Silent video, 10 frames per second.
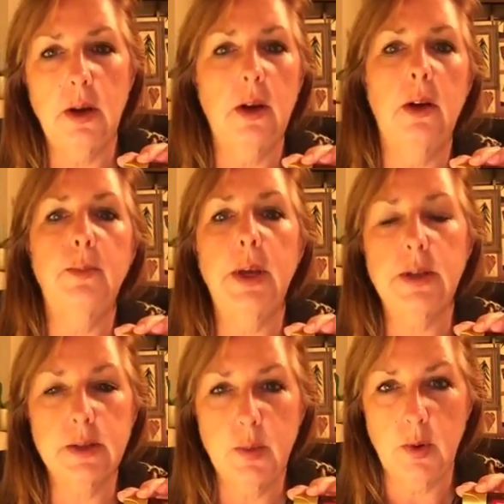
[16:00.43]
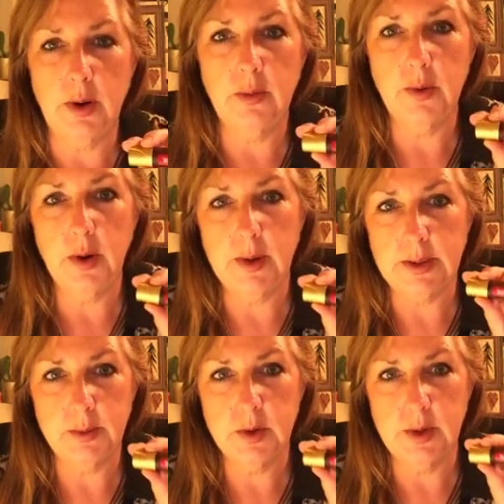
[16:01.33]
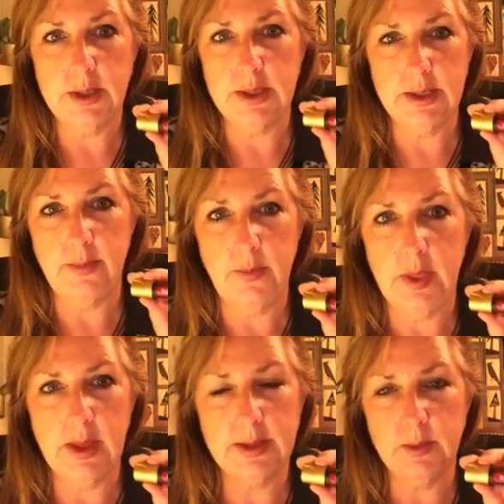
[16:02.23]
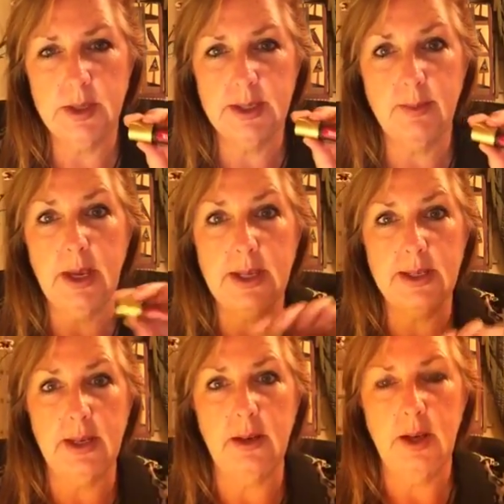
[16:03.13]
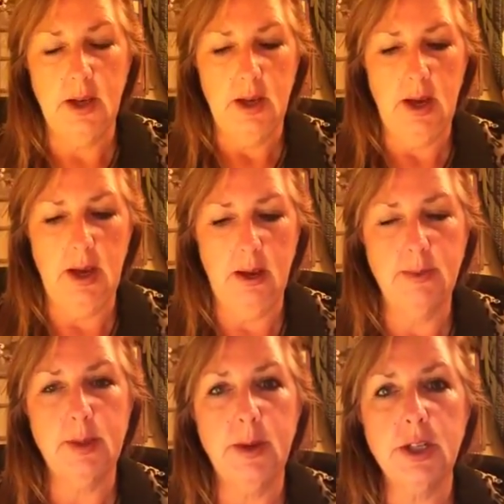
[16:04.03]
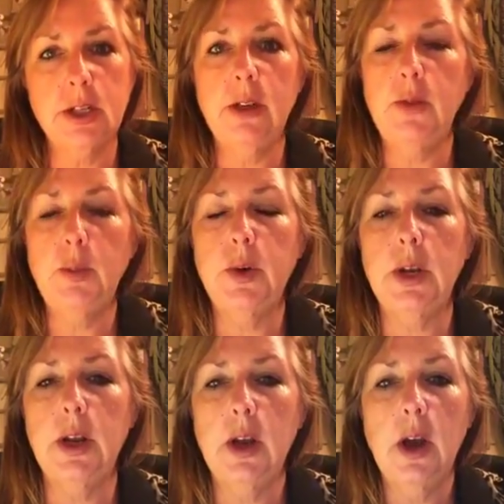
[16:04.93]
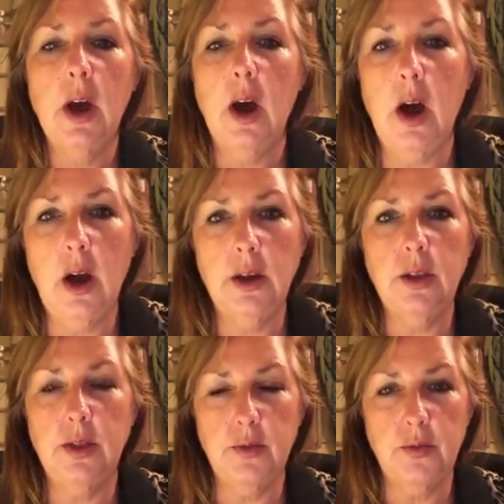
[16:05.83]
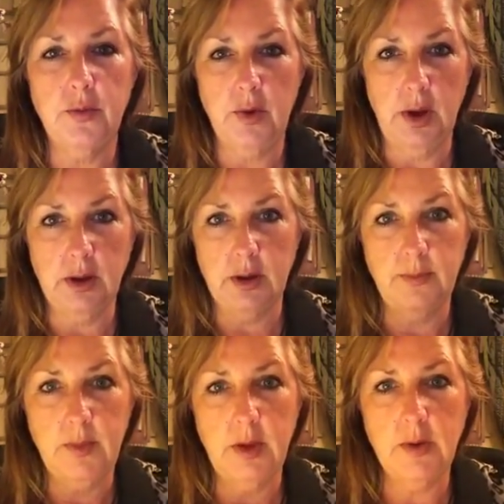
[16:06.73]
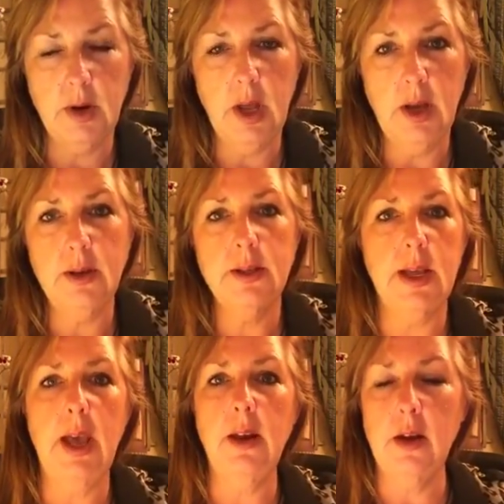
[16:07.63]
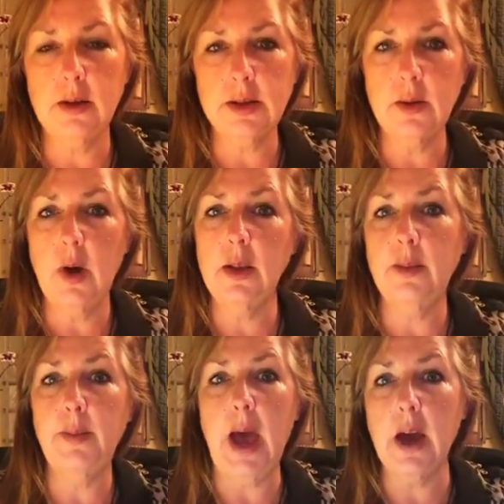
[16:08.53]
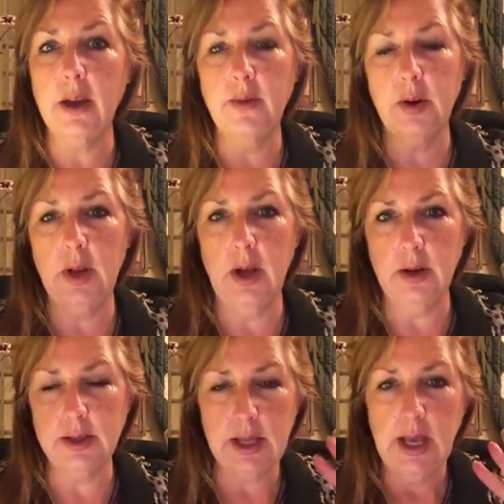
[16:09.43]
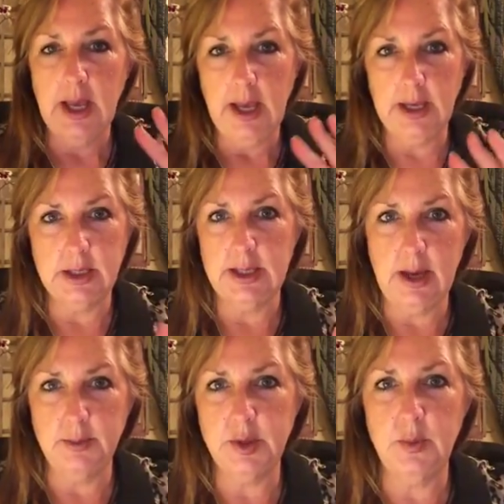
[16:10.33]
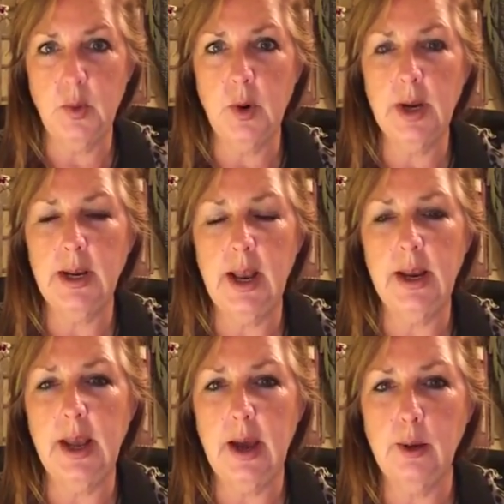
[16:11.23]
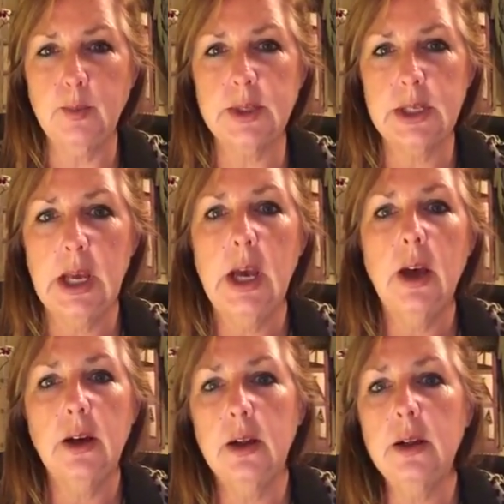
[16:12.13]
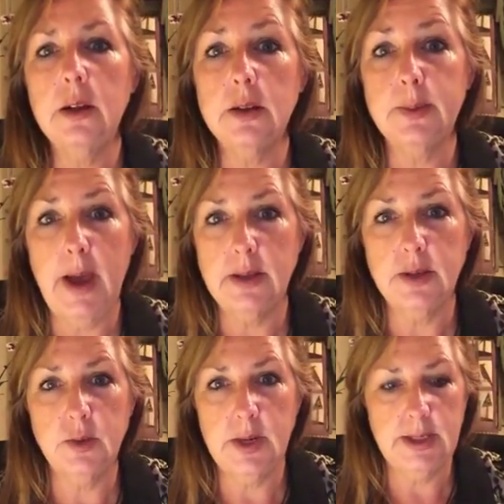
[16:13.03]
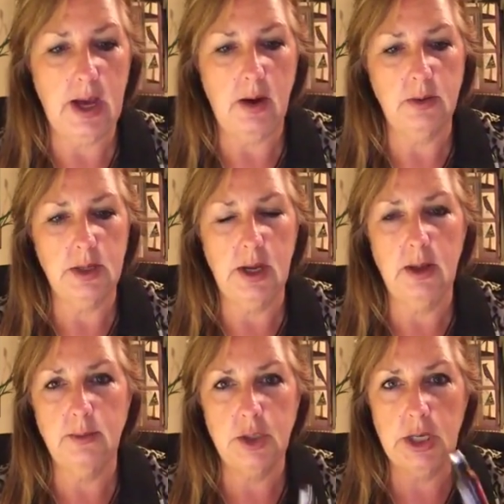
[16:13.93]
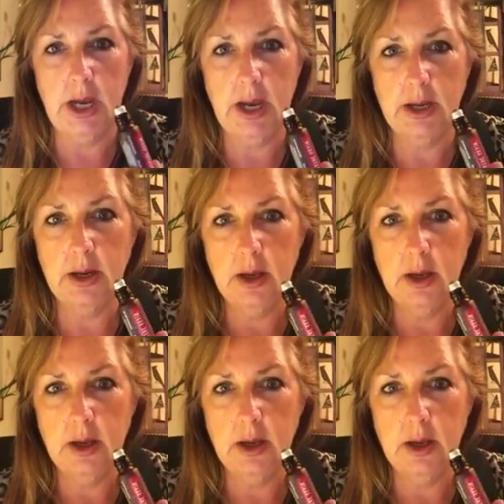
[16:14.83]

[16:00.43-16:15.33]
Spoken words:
a big support for your respiratory system, this one is amazing, especially if you put it on the front of your lungs and also on the back of your lungs. It just helps support it and helps clear those passageways out. Chad